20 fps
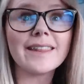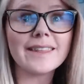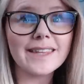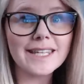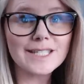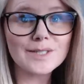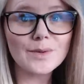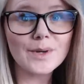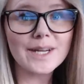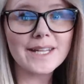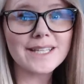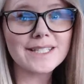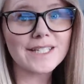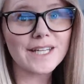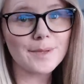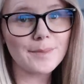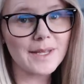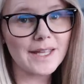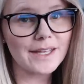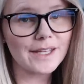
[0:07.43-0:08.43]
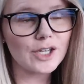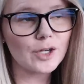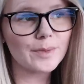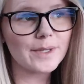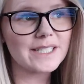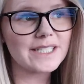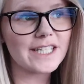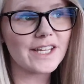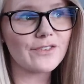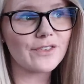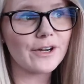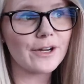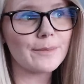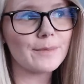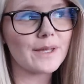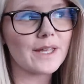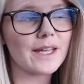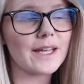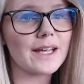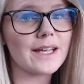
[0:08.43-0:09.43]
This one is gonna be a little bit different
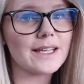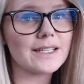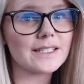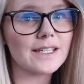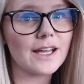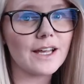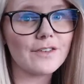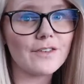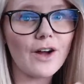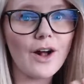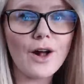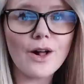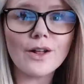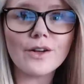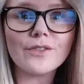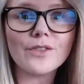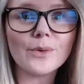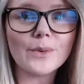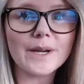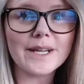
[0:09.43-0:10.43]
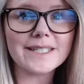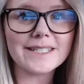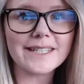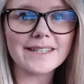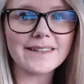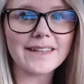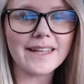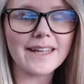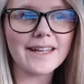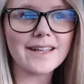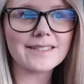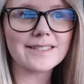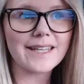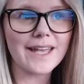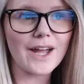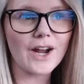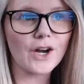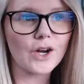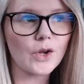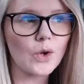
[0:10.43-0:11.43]
because of all of the recent things
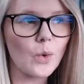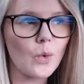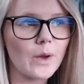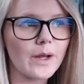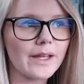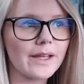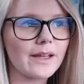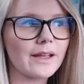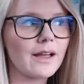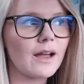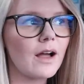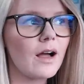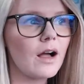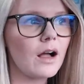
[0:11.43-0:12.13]
that are going